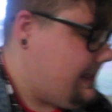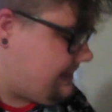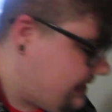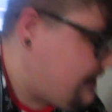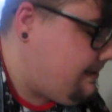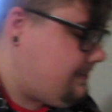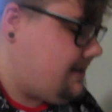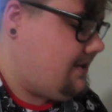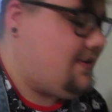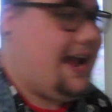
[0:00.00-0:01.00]
I think I'm
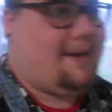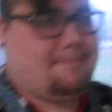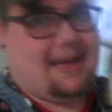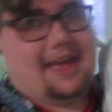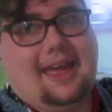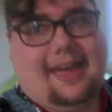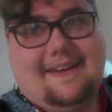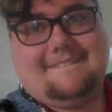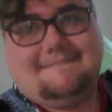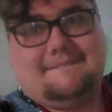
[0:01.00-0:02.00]
going to grab my
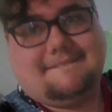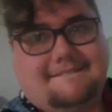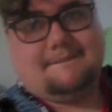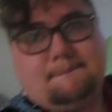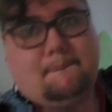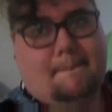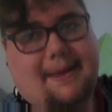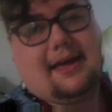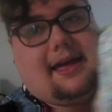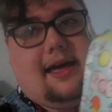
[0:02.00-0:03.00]

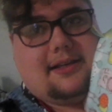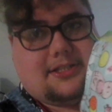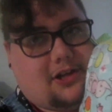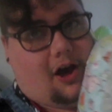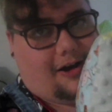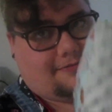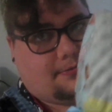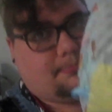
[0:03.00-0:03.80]
big soft